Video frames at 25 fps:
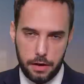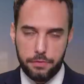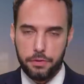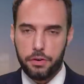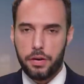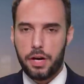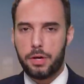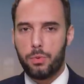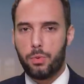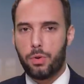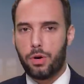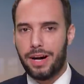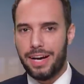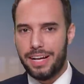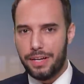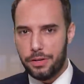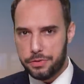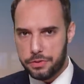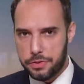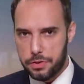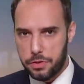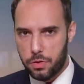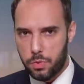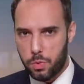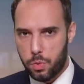If you're anywhere
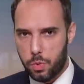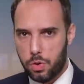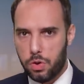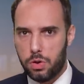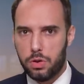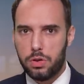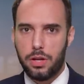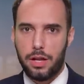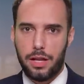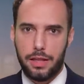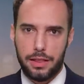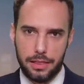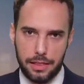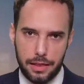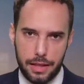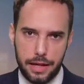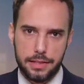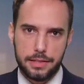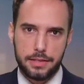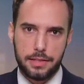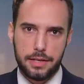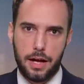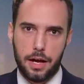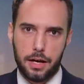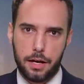else in the world,
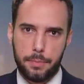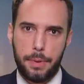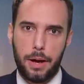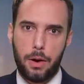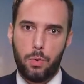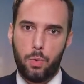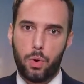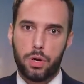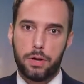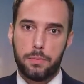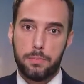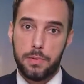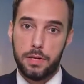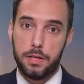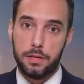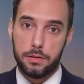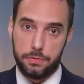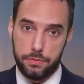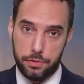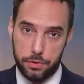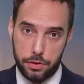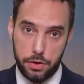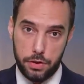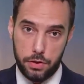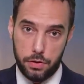let's talk about what it means
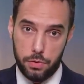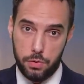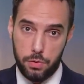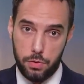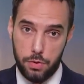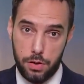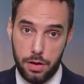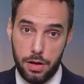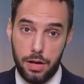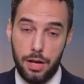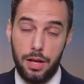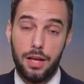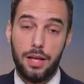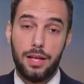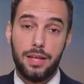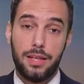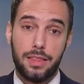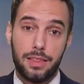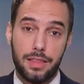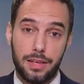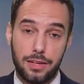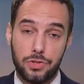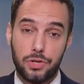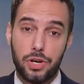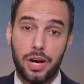for you.
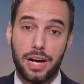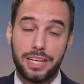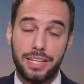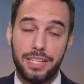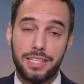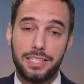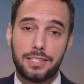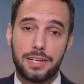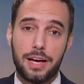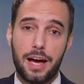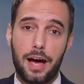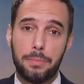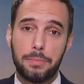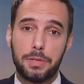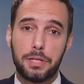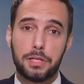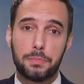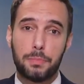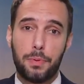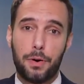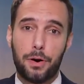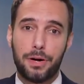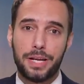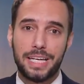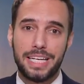The Chinese
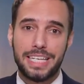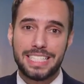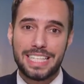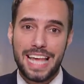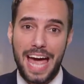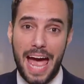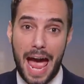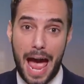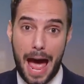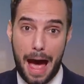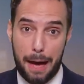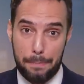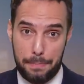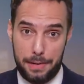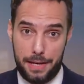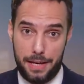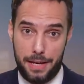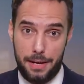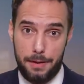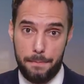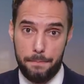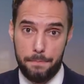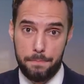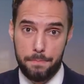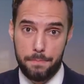Communist Party is
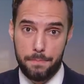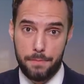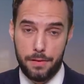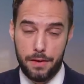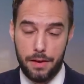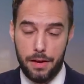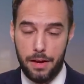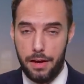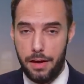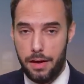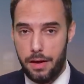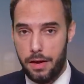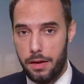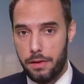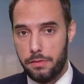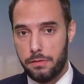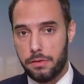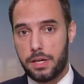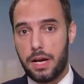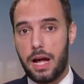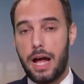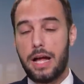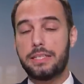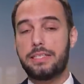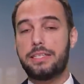happy.
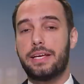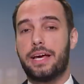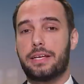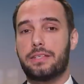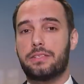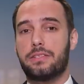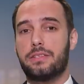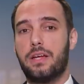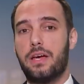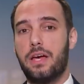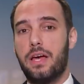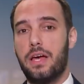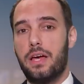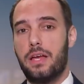For context,